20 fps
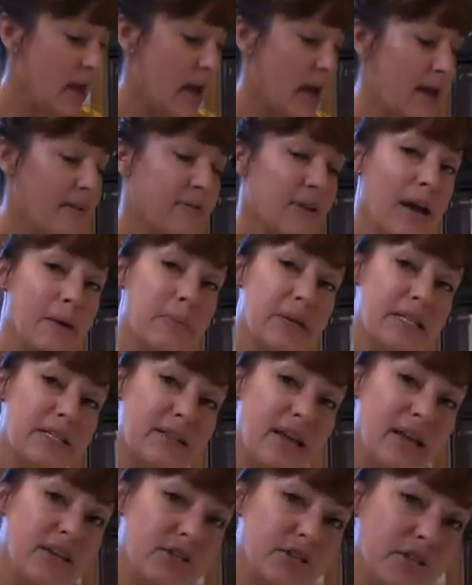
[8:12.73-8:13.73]
I've got my
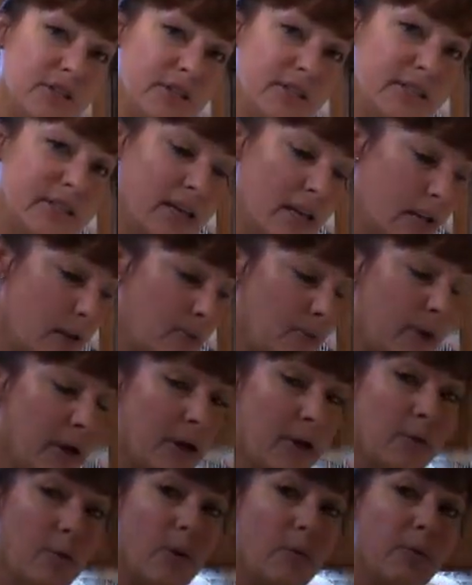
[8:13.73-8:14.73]
stations set up
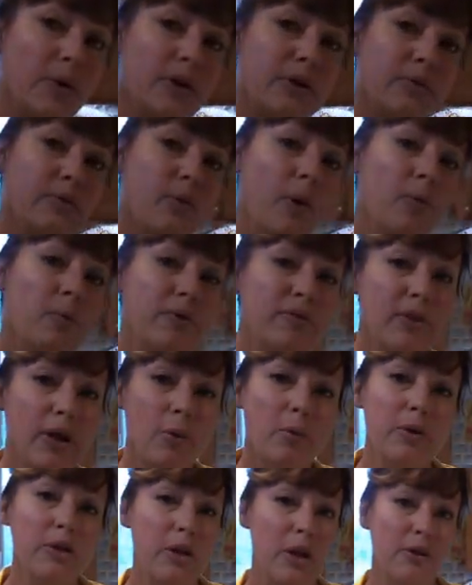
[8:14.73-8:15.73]
here. What we've
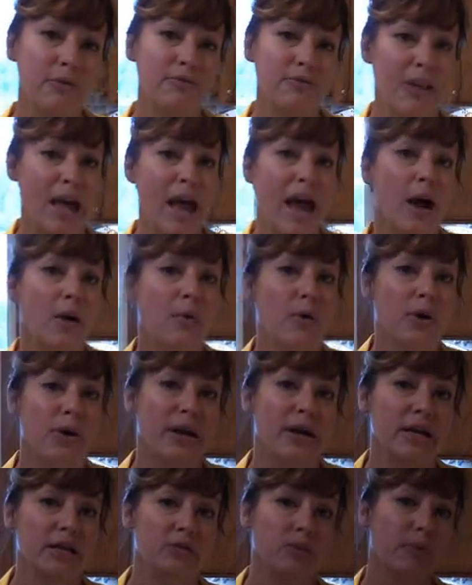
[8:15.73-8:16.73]
done with our flour
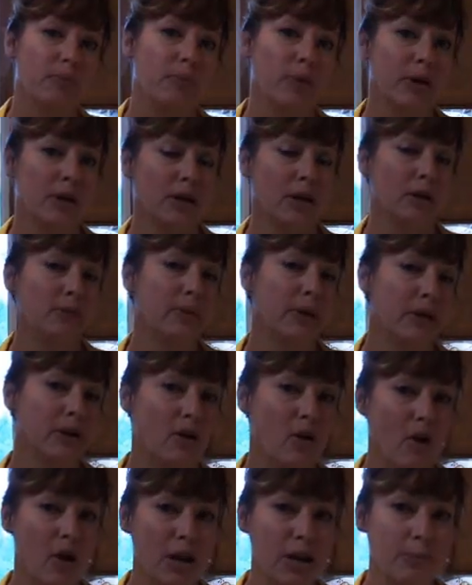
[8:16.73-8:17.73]
is we've put a little bit of
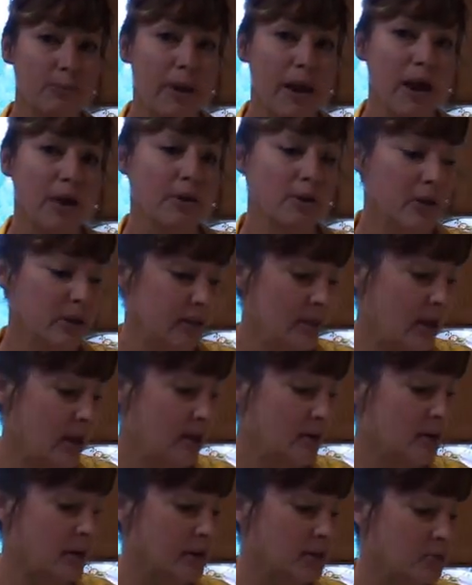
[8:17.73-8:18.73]
garlic powder in
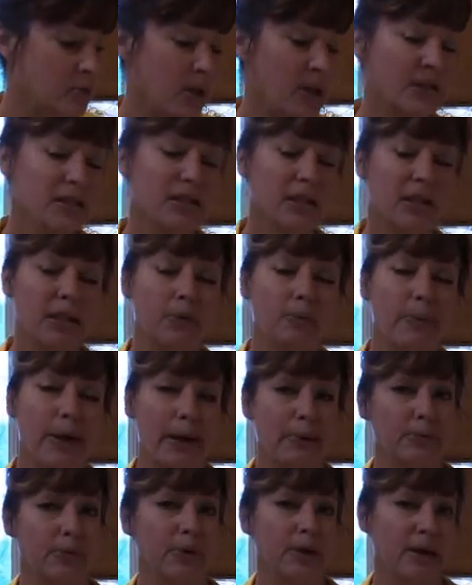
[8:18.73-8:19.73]
there as well as a little
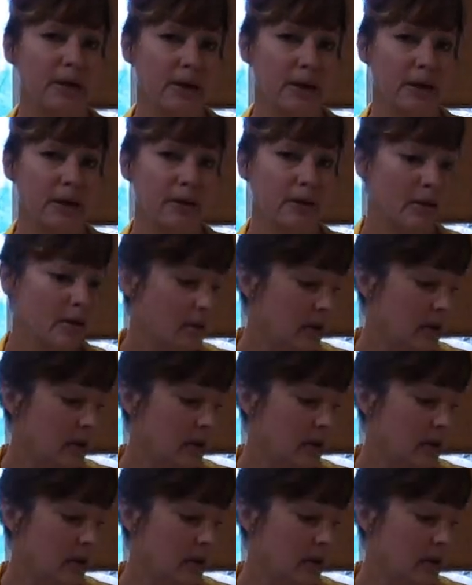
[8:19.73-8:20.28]
paprika.